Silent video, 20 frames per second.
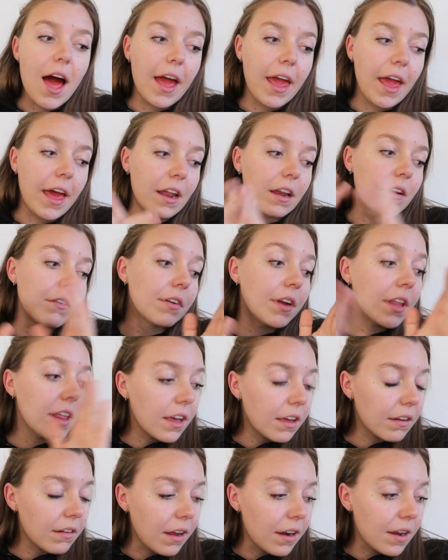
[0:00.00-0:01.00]
I had a really
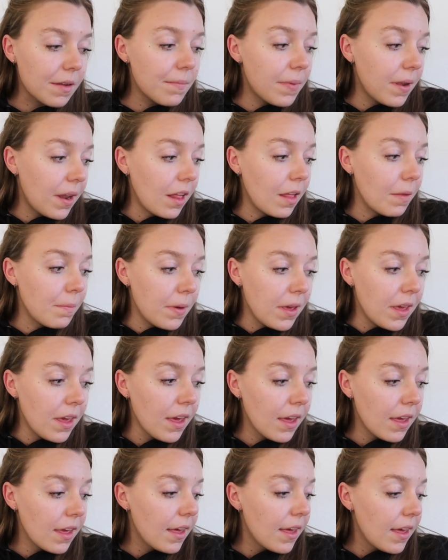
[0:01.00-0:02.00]
good ride on
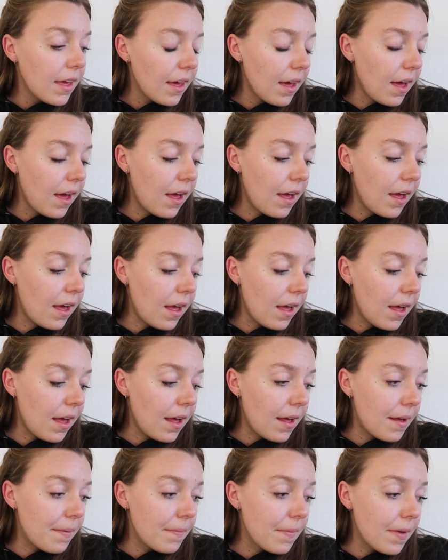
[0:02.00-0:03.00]
Penelope.
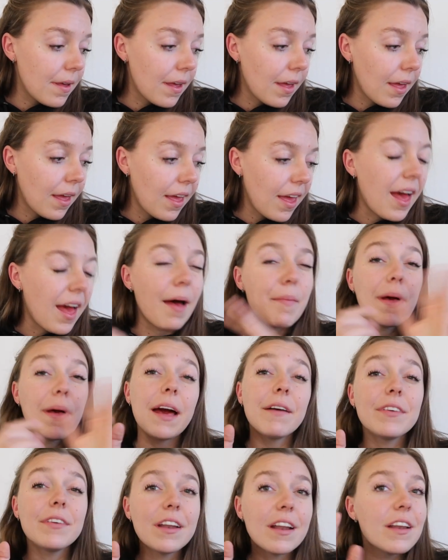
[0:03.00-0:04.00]
Um, I'm
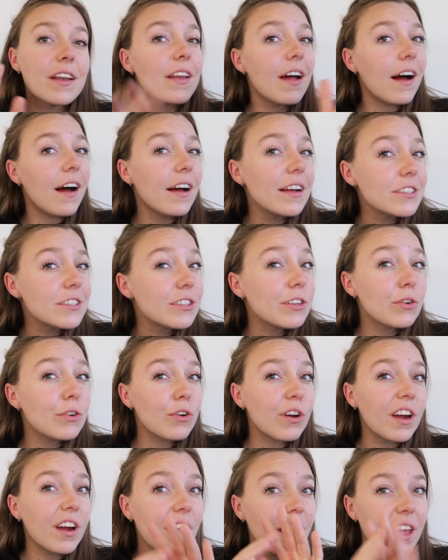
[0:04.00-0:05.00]
having a not so
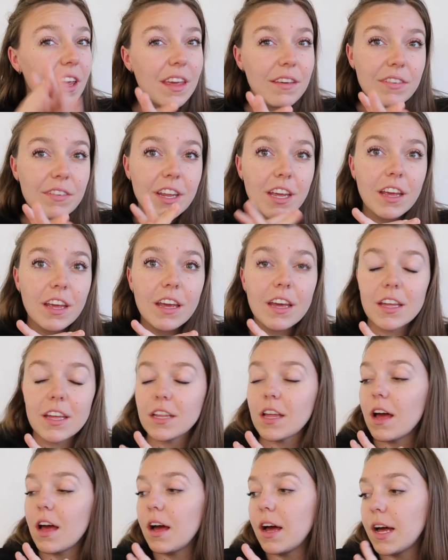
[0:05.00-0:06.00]
great evening.
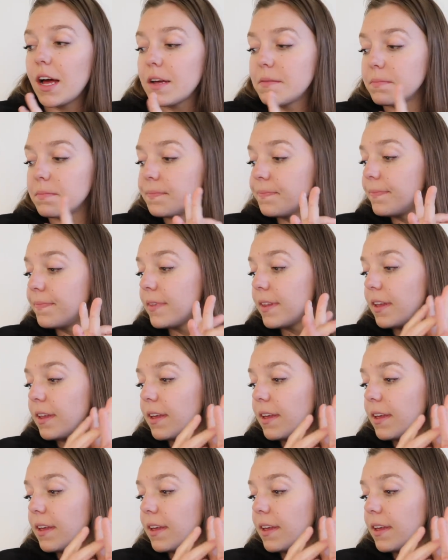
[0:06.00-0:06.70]
Um,